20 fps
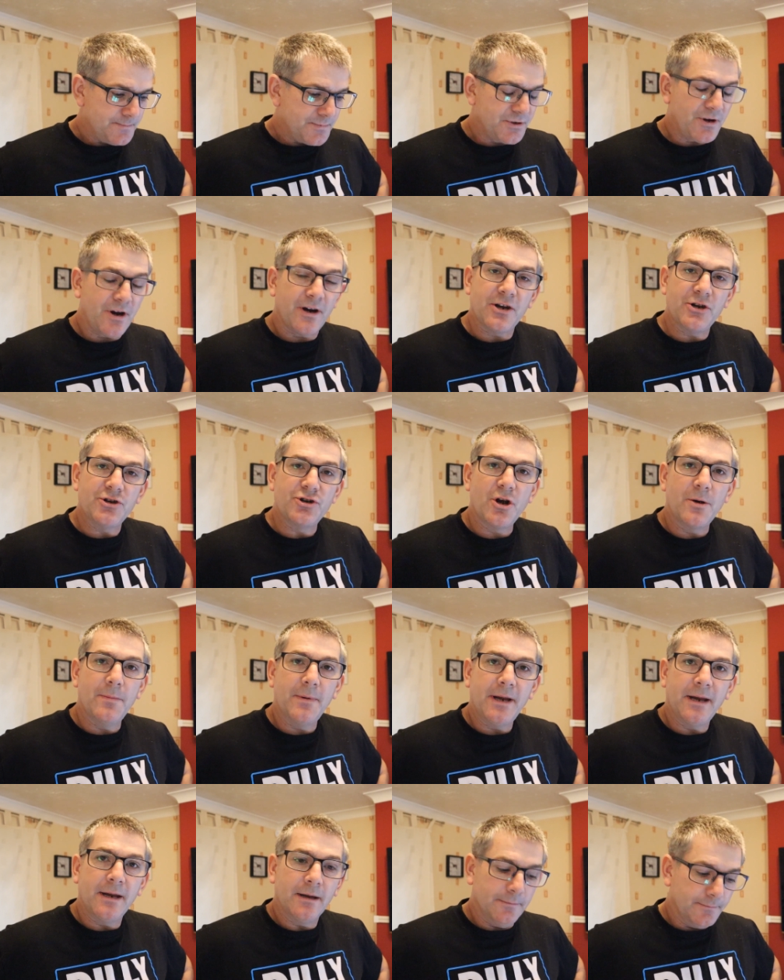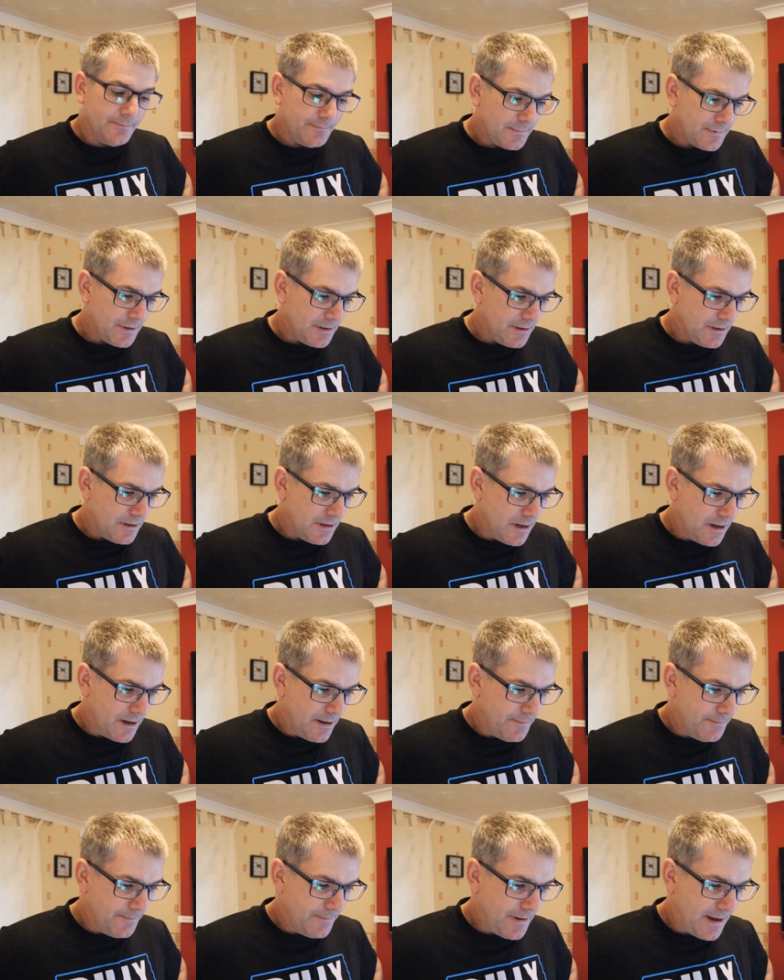started in Germany,
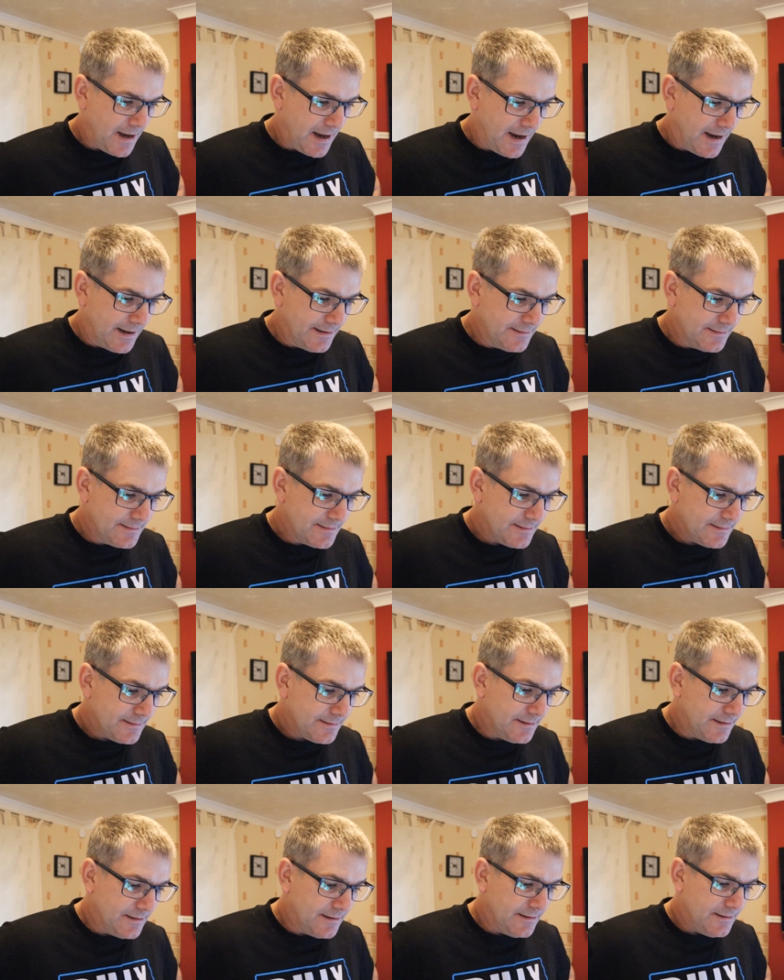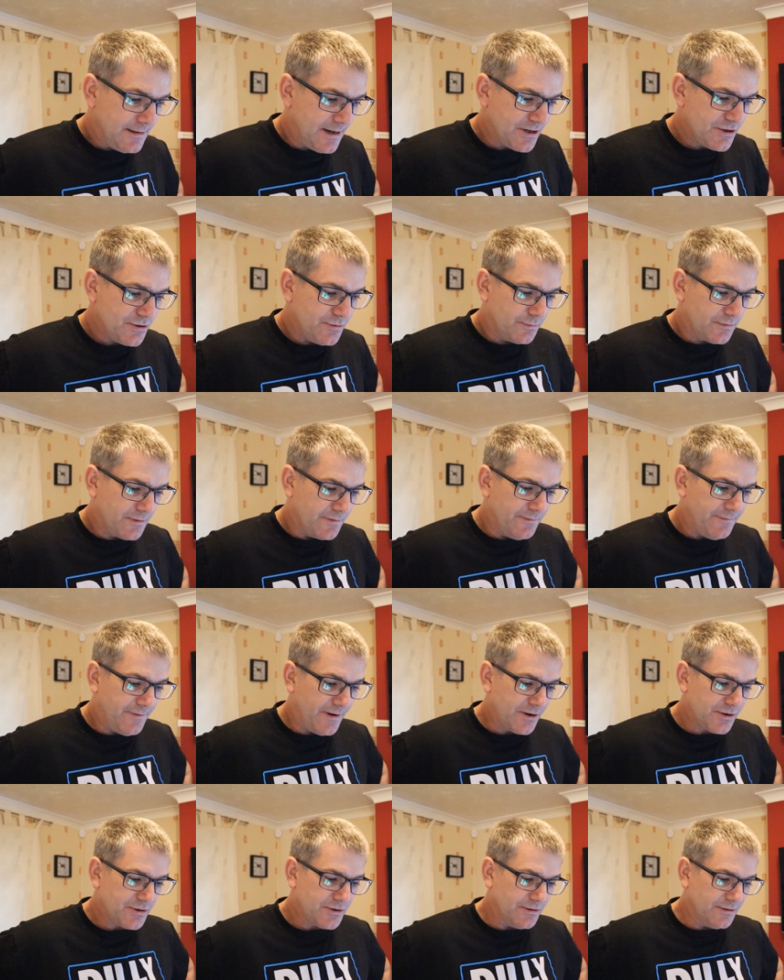and the National
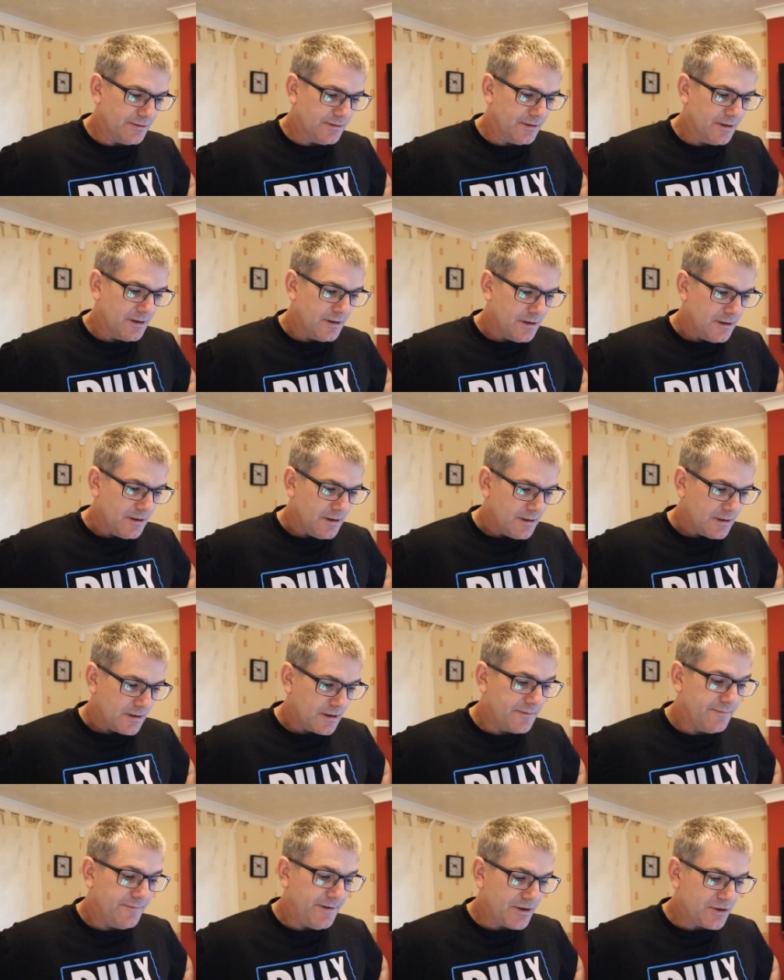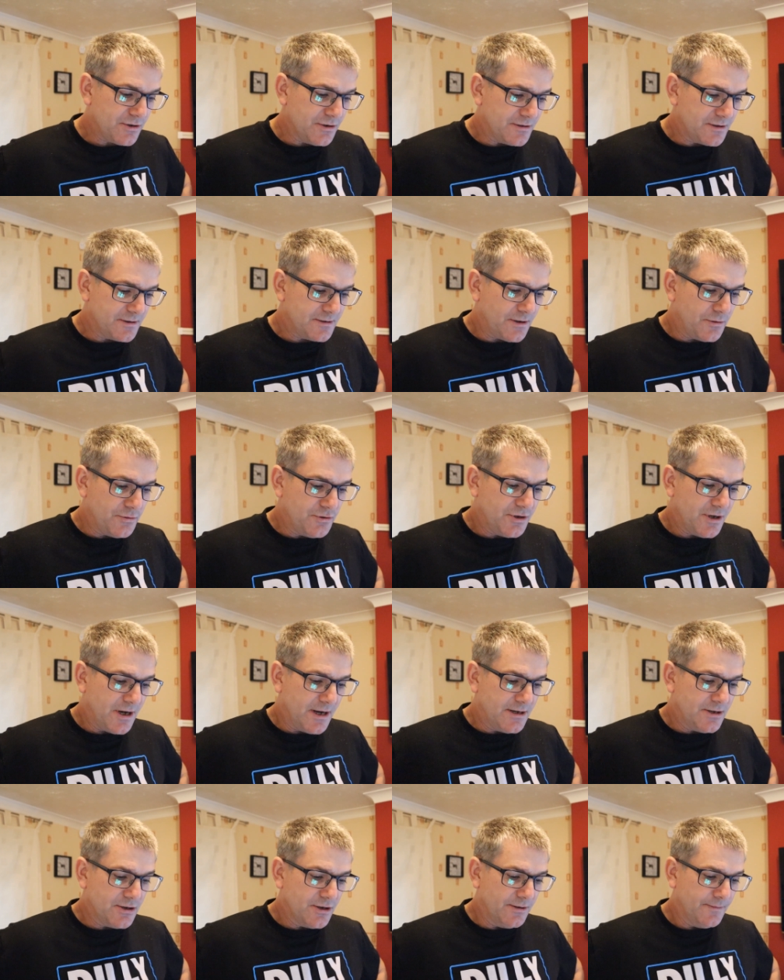Confectioners
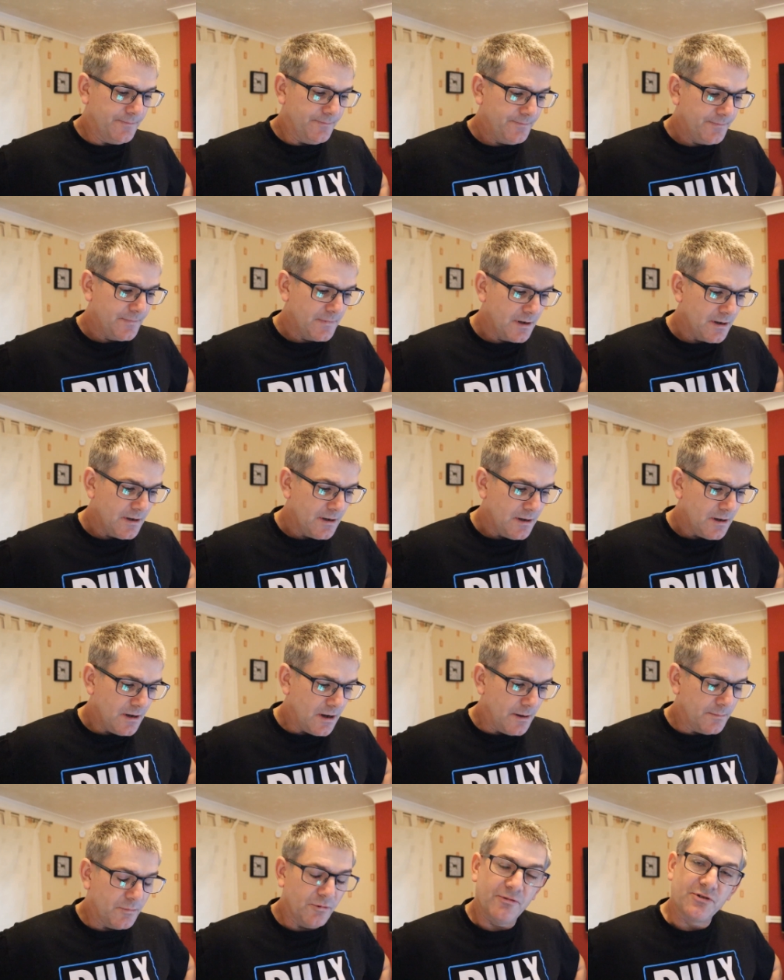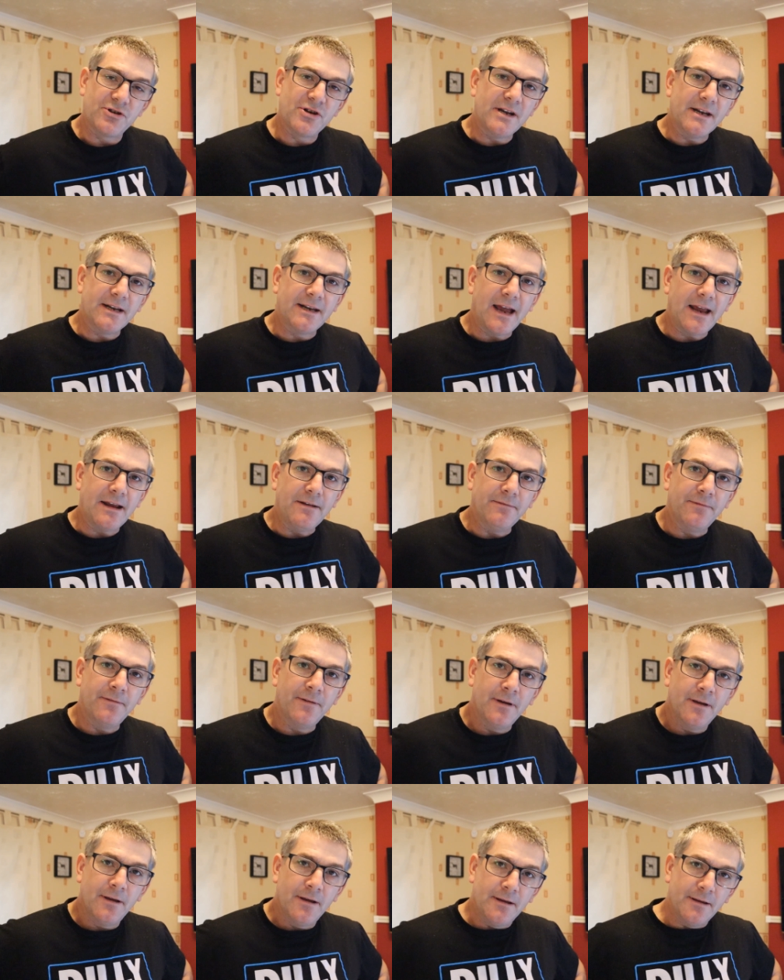Association originally
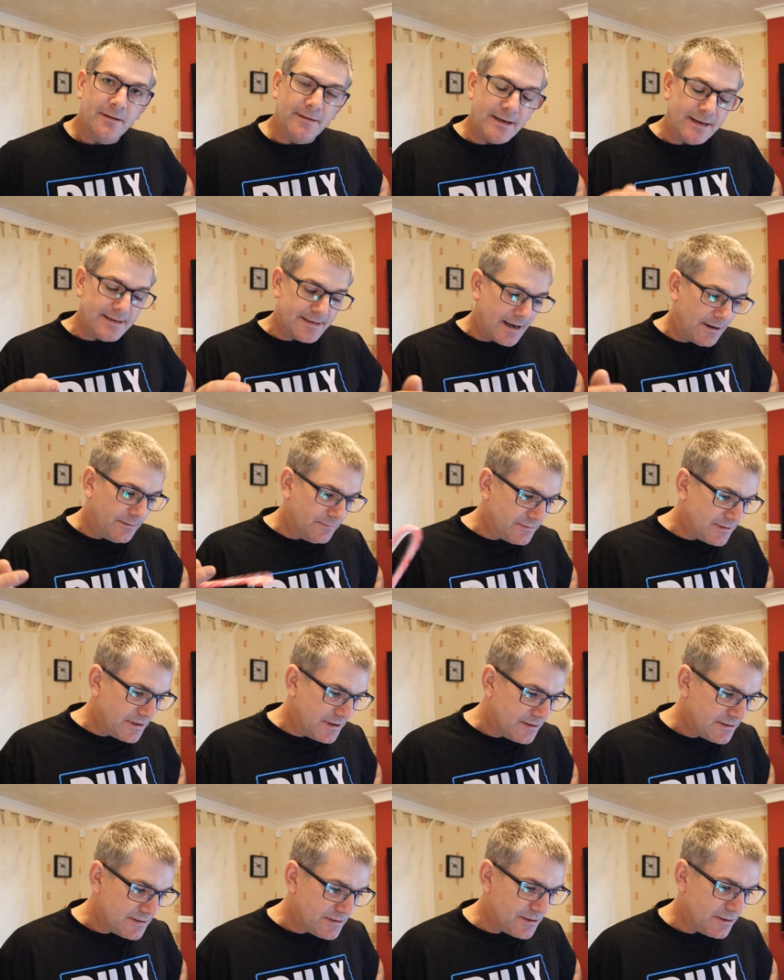gave these out